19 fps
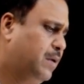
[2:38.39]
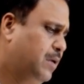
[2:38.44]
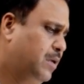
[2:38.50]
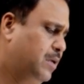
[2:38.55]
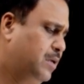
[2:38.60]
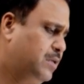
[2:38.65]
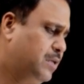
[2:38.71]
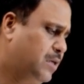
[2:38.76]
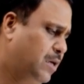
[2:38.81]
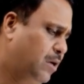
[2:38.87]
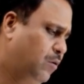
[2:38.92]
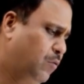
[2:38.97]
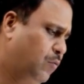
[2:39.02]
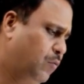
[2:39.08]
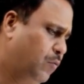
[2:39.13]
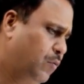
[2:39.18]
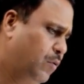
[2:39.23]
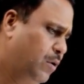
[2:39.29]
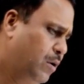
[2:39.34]
is equal
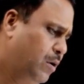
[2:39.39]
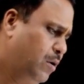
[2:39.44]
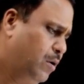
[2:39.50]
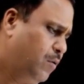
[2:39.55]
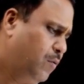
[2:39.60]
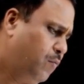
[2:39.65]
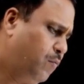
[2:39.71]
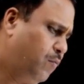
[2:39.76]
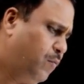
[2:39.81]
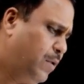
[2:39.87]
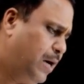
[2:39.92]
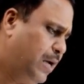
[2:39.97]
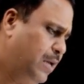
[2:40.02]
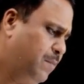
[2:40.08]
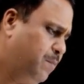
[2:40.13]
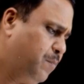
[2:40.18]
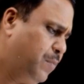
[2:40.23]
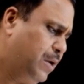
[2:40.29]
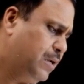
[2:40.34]
to
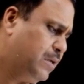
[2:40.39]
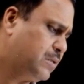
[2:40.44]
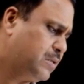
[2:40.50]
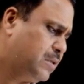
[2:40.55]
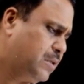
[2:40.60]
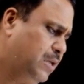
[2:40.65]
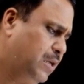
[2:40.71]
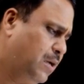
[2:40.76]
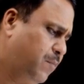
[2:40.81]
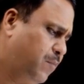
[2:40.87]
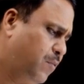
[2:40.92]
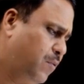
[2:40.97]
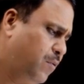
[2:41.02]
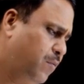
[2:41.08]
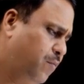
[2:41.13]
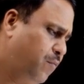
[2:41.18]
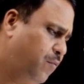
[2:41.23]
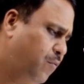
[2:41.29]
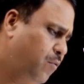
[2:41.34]
y plus 3
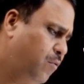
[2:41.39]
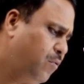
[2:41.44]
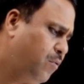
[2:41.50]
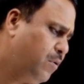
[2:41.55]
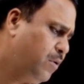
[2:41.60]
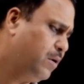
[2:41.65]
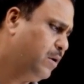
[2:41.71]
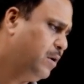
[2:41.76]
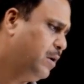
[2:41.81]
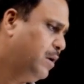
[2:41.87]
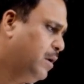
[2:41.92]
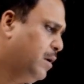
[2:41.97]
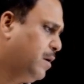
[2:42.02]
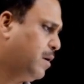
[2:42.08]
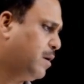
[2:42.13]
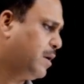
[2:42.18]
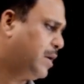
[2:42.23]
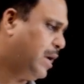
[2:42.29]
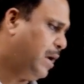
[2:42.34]
upon 4,
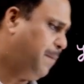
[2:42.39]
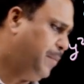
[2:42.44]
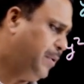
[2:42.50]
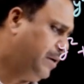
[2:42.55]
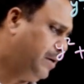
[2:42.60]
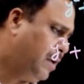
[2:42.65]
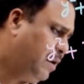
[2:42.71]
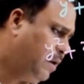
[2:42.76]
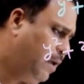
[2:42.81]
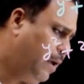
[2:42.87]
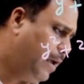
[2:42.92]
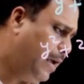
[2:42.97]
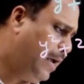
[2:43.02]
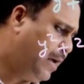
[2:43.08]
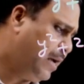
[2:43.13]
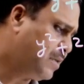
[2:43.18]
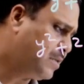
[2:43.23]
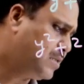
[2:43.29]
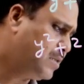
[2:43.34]
capital
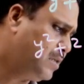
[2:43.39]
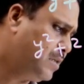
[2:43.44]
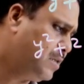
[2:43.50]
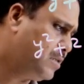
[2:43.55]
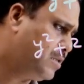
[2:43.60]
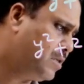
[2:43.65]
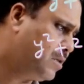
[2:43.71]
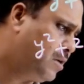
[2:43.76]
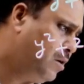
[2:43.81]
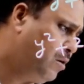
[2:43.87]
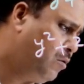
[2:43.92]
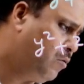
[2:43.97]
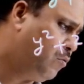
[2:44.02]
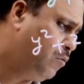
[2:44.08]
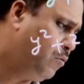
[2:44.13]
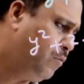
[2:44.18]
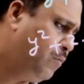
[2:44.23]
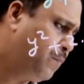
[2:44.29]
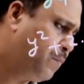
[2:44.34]
X is equal
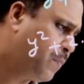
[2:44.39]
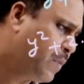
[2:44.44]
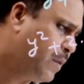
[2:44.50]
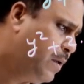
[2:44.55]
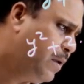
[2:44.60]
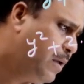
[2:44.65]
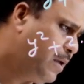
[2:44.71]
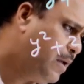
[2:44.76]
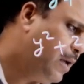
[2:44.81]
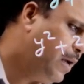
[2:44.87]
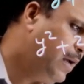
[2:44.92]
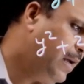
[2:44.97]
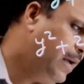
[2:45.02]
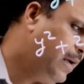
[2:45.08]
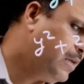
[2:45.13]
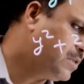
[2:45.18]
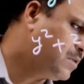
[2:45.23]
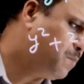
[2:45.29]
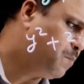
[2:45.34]
to
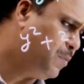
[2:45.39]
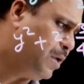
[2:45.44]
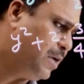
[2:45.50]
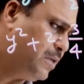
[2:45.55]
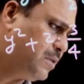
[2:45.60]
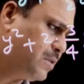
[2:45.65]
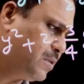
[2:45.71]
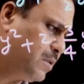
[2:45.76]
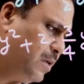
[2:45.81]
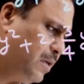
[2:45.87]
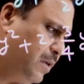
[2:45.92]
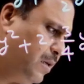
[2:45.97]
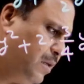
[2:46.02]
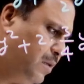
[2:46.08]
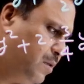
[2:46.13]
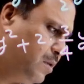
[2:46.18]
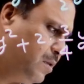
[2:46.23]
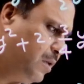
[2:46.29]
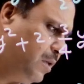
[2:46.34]
x plus
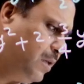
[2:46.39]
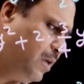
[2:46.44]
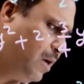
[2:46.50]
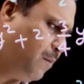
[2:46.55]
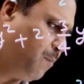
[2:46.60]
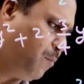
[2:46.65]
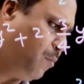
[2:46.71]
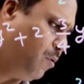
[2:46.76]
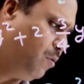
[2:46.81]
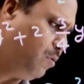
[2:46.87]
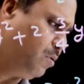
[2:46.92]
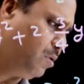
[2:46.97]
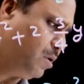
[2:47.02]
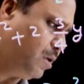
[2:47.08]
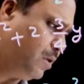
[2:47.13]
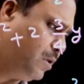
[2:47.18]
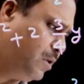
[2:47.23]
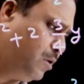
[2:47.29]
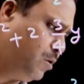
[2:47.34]
33 upon
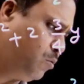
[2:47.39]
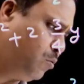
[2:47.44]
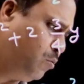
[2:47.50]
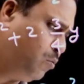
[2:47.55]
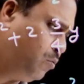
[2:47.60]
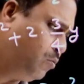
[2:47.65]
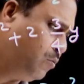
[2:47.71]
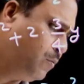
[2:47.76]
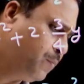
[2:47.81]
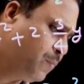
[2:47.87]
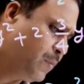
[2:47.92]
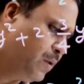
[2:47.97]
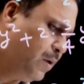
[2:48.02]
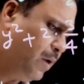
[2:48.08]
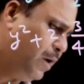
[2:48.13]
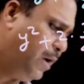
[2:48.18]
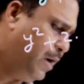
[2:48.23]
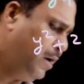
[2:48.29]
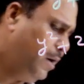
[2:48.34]
32,
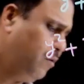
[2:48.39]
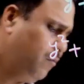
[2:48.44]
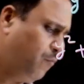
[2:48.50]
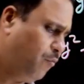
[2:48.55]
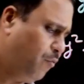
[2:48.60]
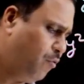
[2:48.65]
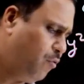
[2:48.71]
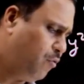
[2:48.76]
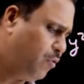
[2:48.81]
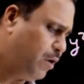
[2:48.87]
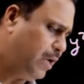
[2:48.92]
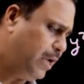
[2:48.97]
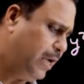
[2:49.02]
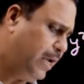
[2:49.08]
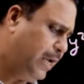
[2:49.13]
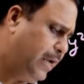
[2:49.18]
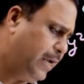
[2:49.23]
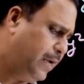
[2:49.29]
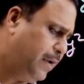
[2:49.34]
and
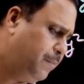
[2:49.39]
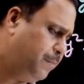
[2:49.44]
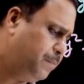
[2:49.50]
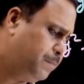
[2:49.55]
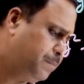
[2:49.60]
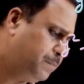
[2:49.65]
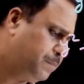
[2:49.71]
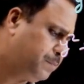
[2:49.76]
4a